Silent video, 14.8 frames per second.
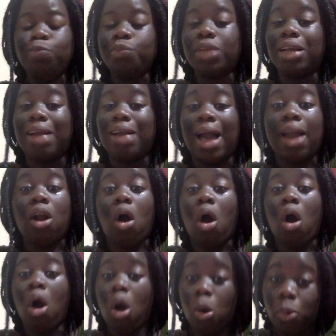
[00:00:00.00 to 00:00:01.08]
God
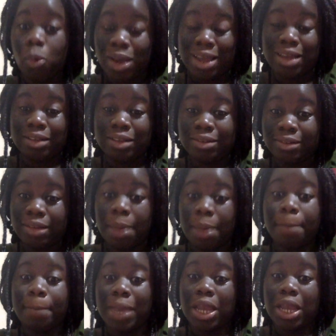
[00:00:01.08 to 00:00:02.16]
always
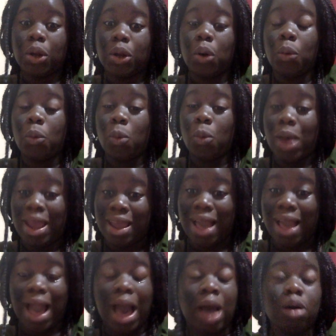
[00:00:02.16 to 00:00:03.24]
made a way
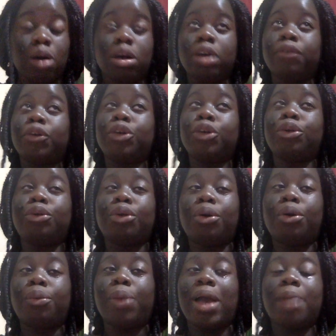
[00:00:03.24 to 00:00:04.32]
out of no
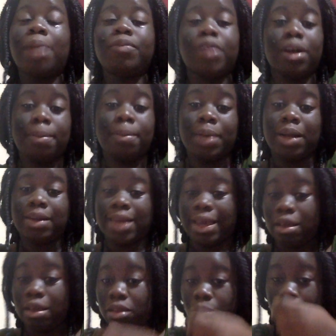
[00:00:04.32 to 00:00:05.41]
way. I'm talking about
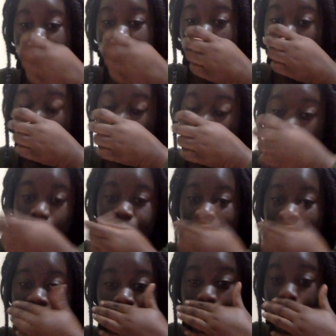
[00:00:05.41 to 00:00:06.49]
days where
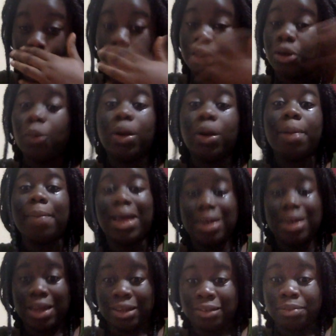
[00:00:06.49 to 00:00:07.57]
I didn't know where my
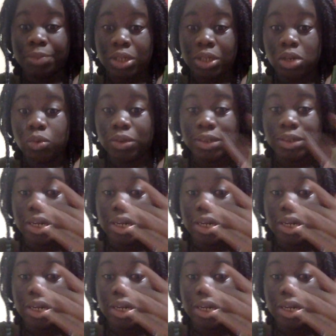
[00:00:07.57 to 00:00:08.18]
next meal was going